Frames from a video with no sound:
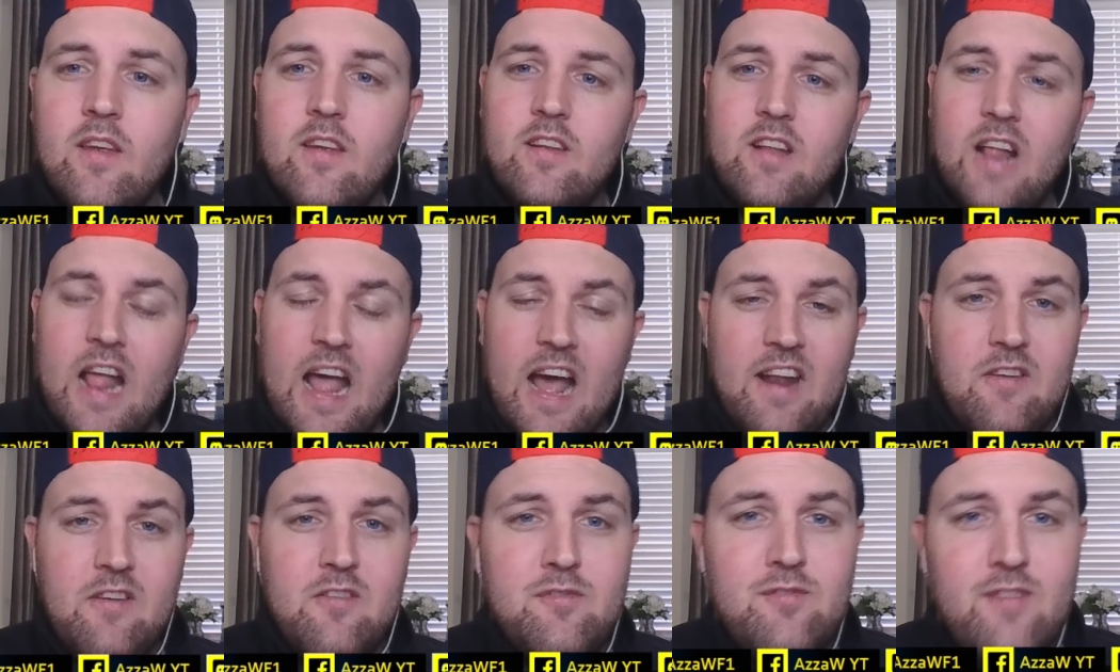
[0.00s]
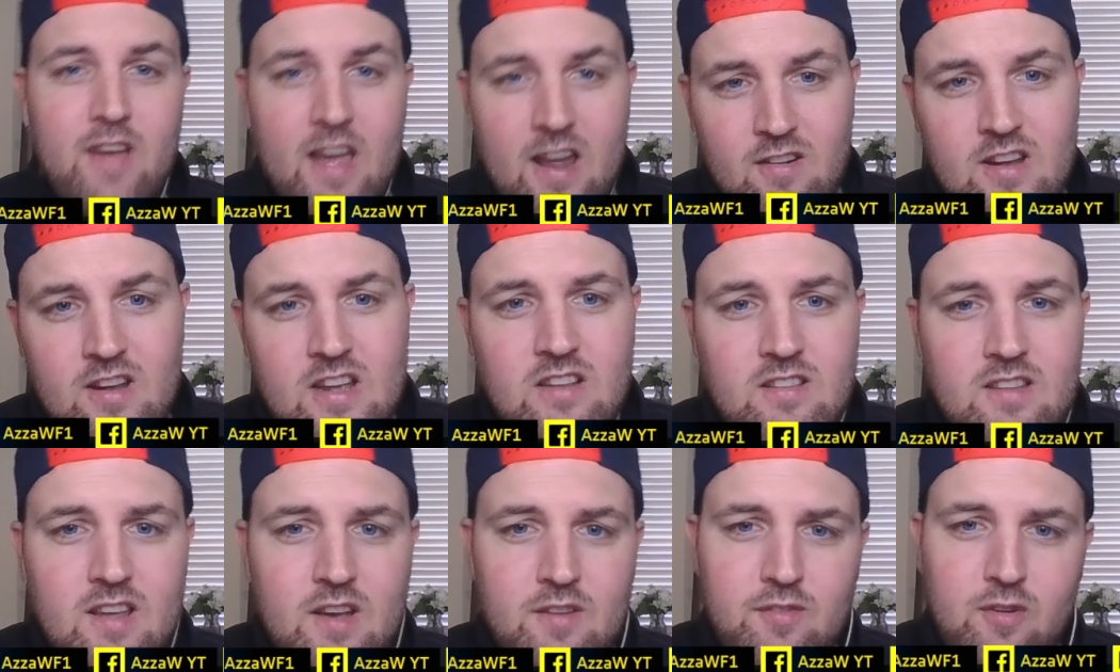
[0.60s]
at a very
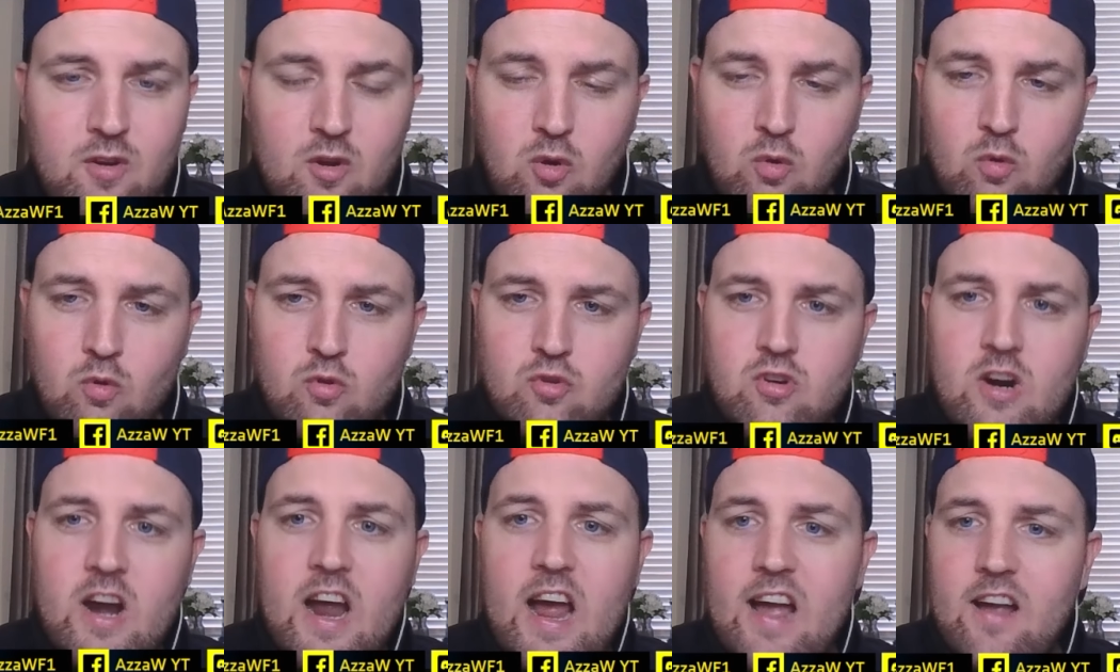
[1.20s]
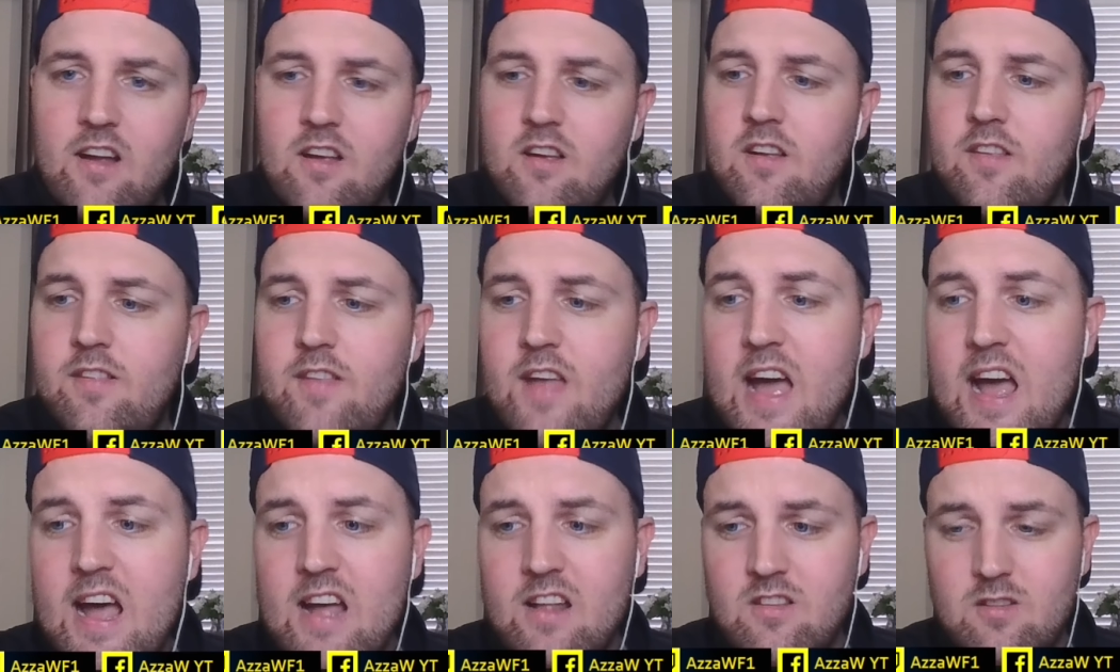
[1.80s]
difficult track.
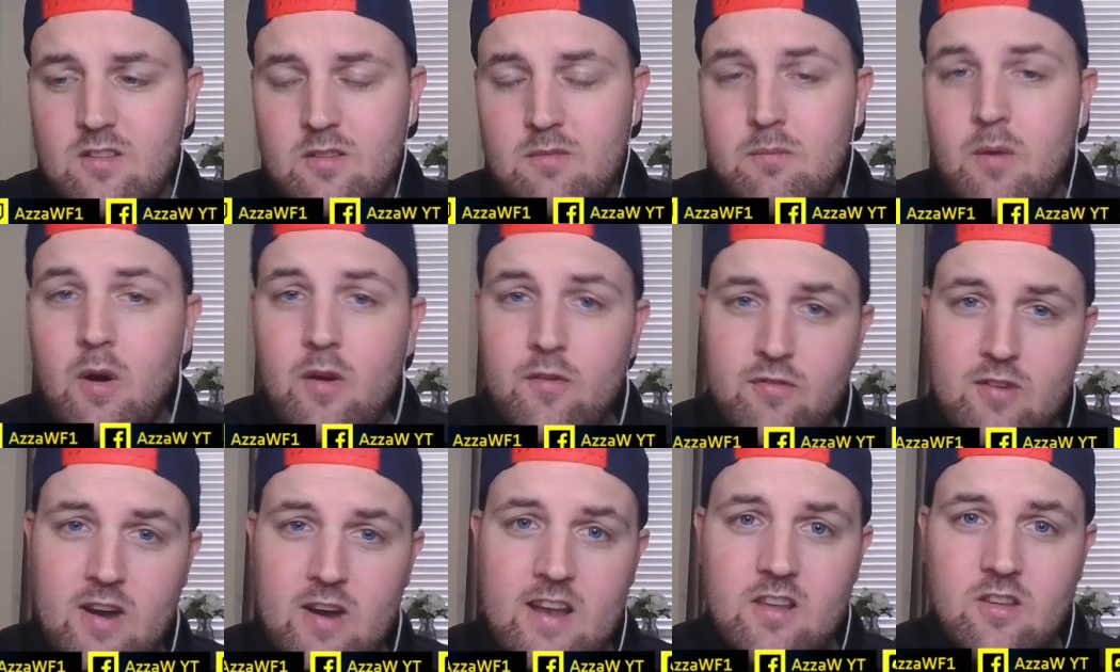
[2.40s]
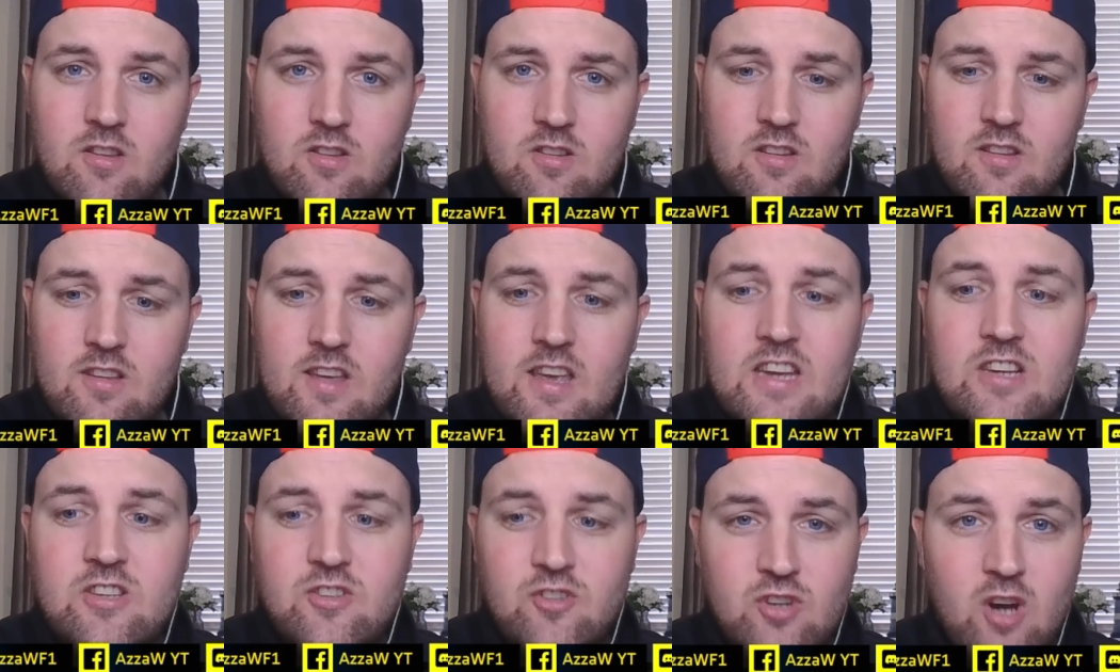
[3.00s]
That, my friends,
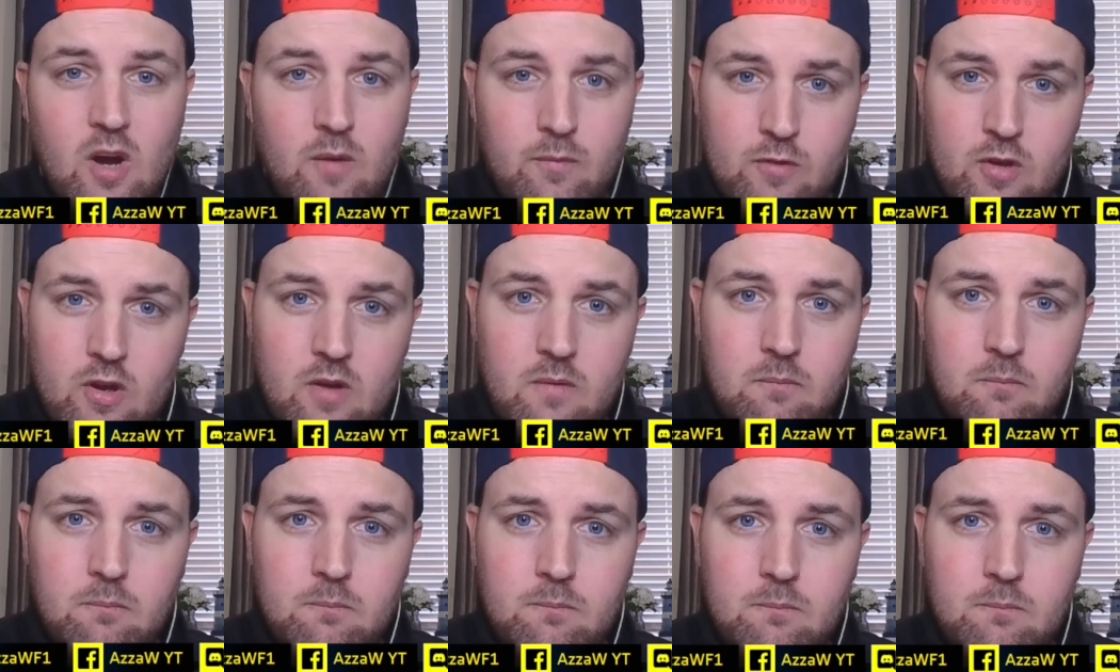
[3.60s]
is job done.